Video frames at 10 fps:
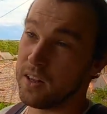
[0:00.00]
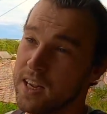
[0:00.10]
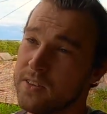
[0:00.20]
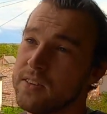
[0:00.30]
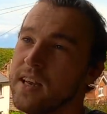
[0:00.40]
well,
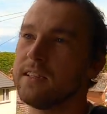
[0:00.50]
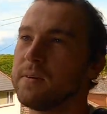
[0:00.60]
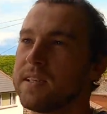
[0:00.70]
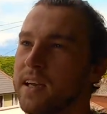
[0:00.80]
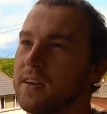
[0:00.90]
last few days of
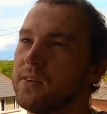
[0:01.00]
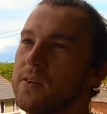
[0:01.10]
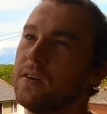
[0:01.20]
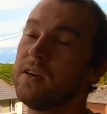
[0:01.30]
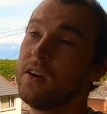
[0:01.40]
big
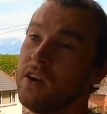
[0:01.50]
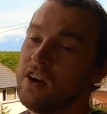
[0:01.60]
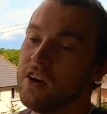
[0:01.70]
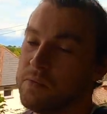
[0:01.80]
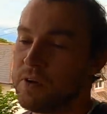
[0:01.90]
cycle,
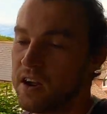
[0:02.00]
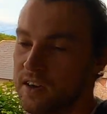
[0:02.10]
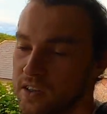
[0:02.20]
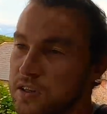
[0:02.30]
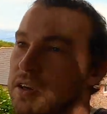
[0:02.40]

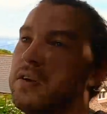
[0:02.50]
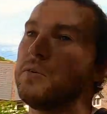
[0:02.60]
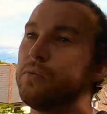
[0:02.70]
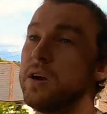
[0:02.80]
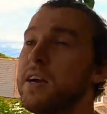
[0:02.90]
but
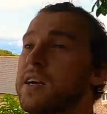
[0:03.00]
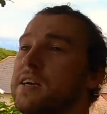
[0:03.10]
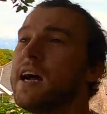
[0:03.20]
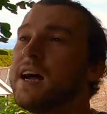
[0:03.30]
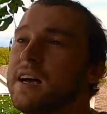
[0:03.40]
we're
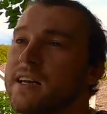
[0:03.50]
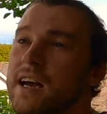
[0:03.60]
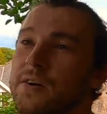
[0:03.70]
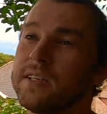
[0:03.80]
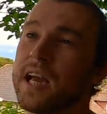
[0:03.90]
here and
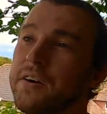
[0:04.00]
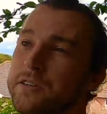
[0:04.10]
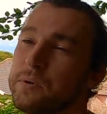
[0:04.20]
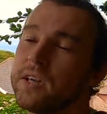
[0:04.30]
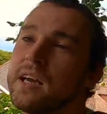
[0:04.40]
now at
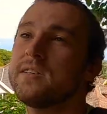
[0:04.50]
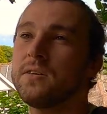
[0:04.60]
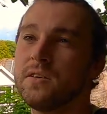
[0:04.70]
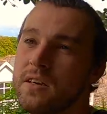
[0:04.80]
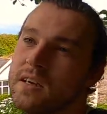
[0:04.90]
Carisbrooke
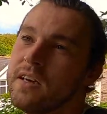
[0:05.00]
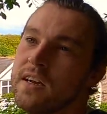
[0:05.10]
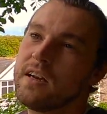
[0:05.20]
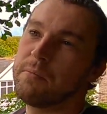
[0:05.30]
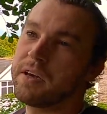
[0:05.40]
Castle,
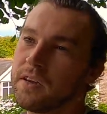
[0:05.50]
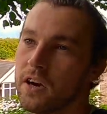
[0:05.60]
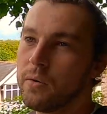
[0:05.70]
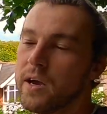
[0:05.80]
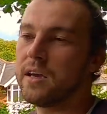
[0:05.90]
making
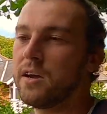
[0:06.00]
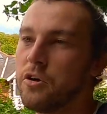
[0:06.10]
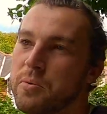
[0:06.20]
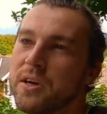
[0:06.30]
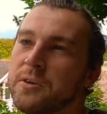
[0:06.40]
our way
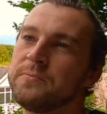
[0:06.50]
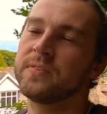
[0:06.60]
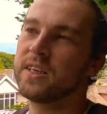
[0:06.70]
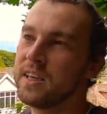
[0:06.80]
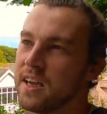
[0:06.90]
uphill.
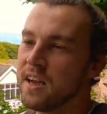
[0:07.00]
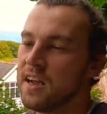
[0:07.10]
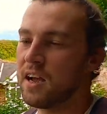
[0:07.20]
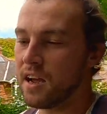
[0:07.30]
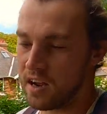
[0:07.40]

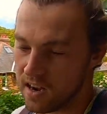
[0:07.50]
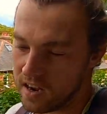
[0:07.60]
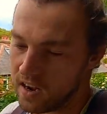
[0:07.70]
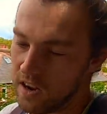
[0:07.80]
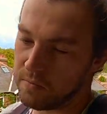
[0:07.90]

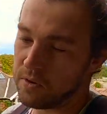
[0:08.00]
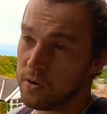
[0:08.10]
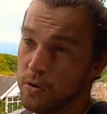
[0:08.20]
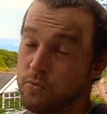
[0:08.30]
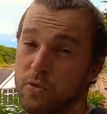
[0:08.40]
Um,
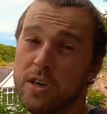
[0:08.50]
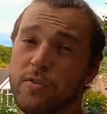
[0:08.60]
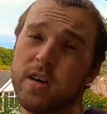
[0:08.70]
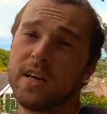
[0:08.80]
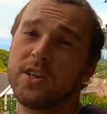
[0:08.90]
really,
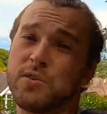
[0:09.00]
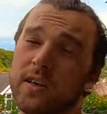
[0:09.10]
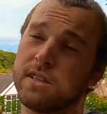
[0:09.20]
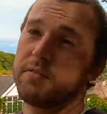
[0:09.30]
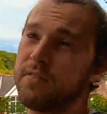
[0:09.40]
really
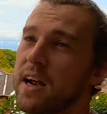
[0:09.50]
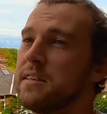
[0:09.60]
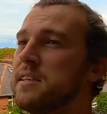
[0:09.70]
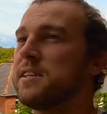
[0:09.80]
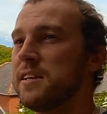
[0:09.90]
interesting
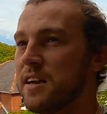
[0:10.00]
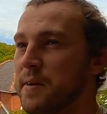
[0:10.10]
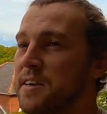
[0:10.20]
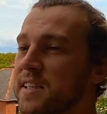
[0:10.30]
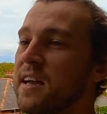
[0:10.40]
facts
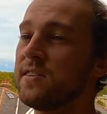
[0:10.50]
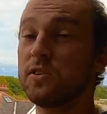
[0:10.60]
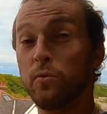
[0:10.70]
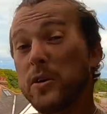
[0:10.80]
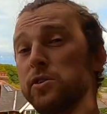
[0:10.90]
about this
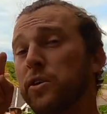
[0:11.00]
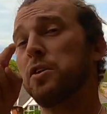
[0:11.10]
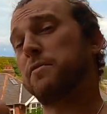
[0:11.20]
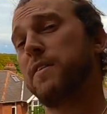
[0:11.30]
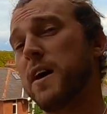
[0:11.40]
castle, which you're going
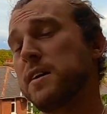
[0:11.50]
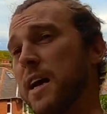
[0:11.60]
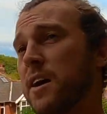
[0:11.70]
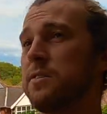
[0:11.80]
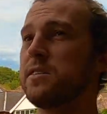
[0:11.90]
to find
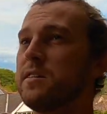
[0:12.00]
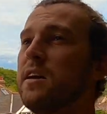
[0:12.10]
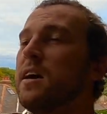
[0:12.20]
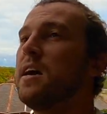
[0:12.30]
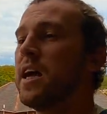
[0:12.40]
out
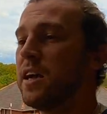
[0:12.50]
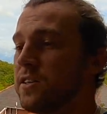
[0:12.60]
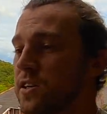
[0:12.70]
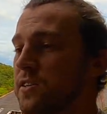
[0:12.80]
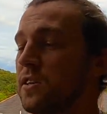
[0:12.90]
in
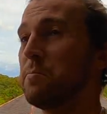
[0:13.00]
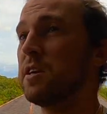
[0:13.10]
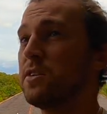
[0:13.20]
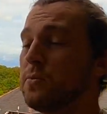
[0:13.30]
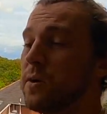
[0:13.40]
just a
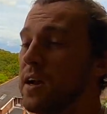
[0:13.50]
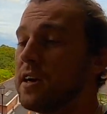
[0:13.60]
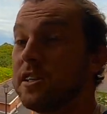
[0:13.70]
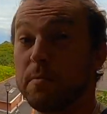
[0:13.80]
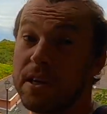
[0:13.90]
minute when I
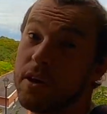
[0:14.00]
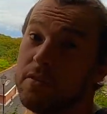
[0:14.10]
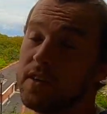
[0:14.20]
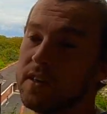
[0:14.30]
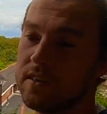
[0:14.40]
speak over